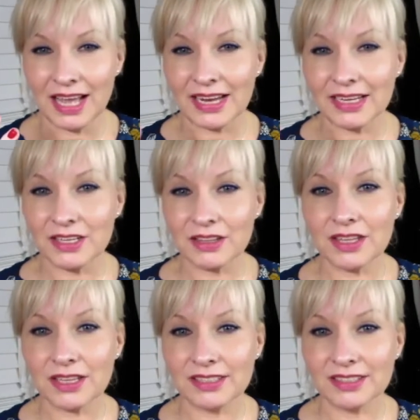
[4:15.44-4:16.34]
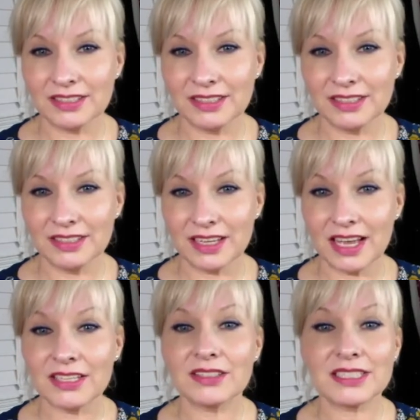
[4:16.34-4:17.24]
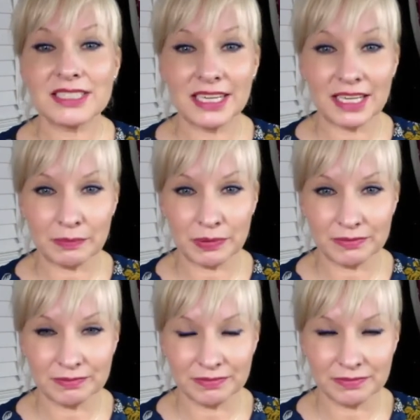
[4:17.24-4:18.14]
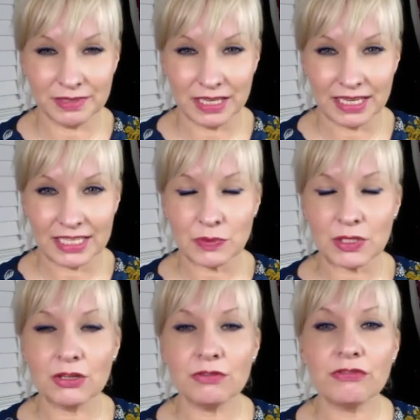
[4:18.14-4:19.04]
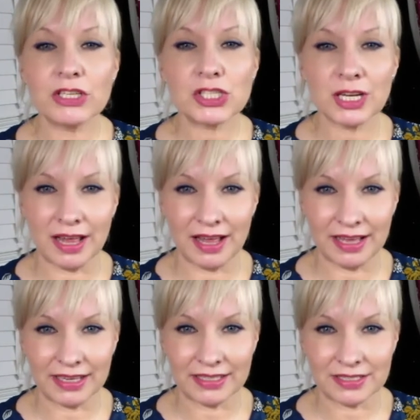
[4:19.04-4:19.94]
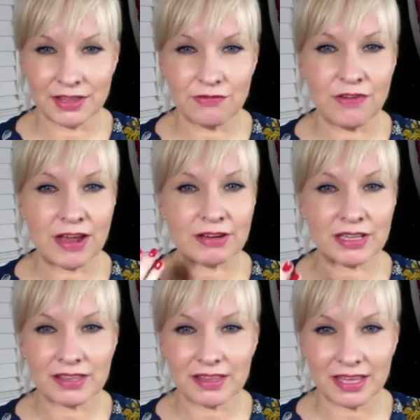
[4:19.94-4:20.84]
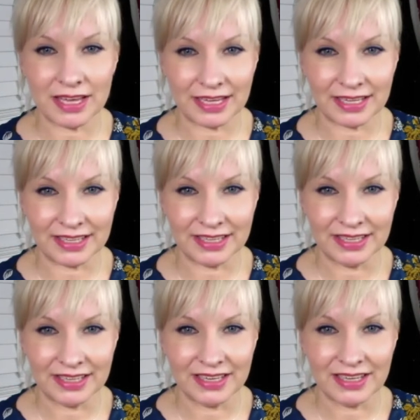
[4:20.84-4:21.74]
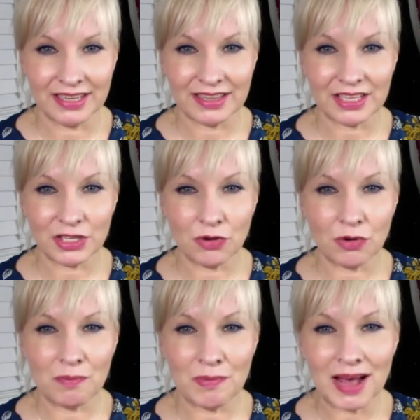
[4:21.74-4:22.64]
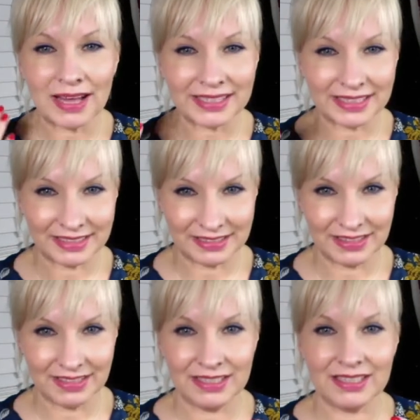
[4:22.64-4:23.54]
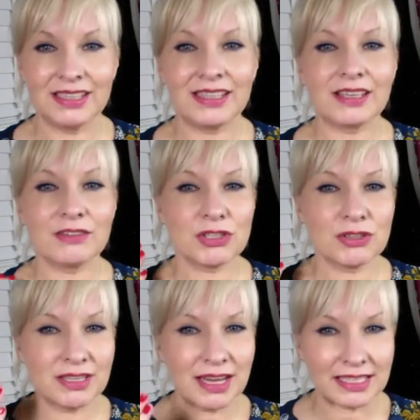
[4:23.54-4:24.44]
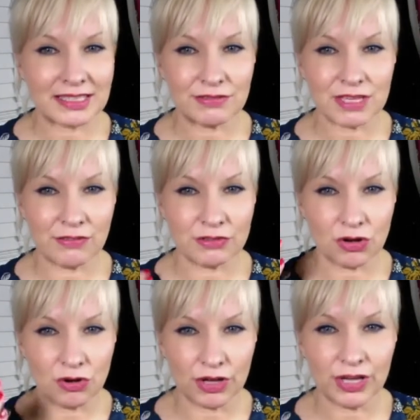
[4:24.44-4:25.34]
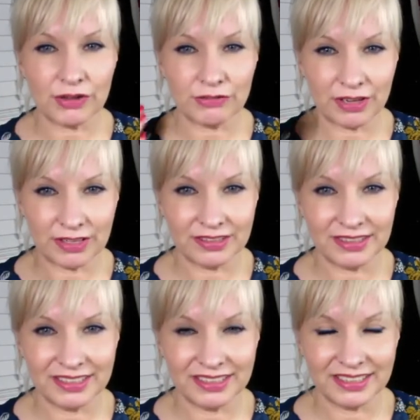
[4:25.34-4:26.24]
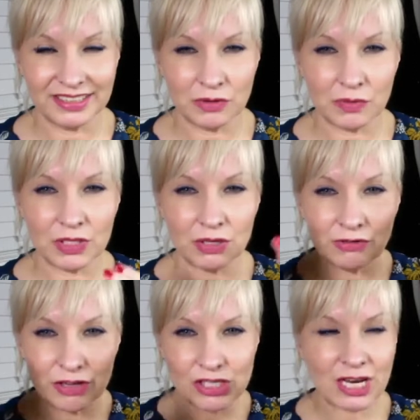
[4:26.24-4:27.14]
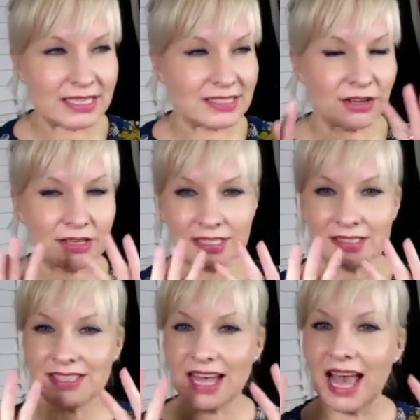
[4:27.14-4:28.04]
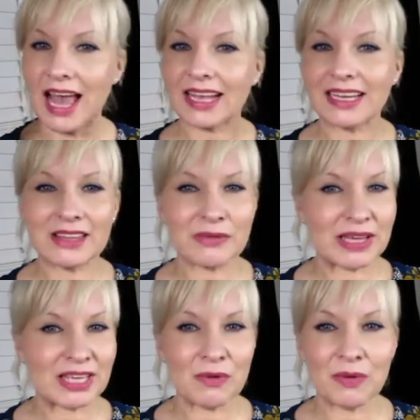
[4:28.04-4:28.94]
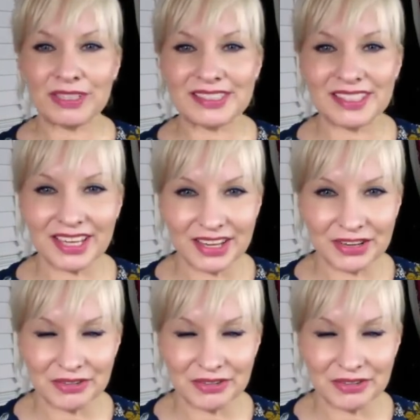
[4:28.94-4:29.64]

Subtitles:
And another tip is, when you visualize the very thing that your mind gives you the negative self-talk over, when you visualize it going exactly the way you want it to go,